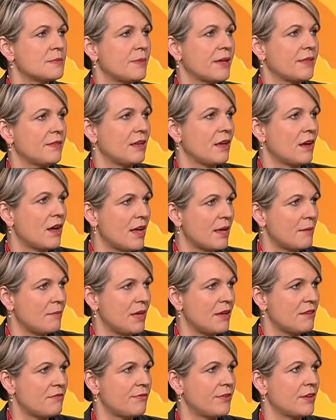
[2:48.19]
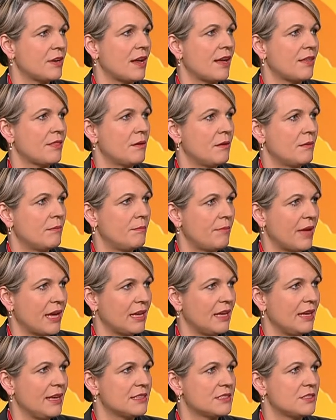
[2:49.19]
but the IMF and other
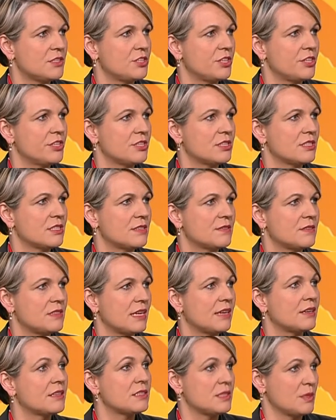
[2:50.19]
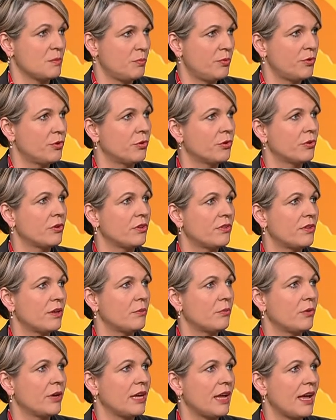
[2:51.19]
banking institutions have said it's important
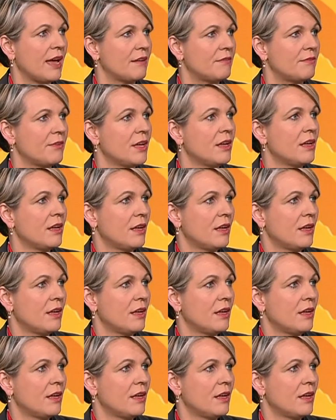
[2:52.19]
that we have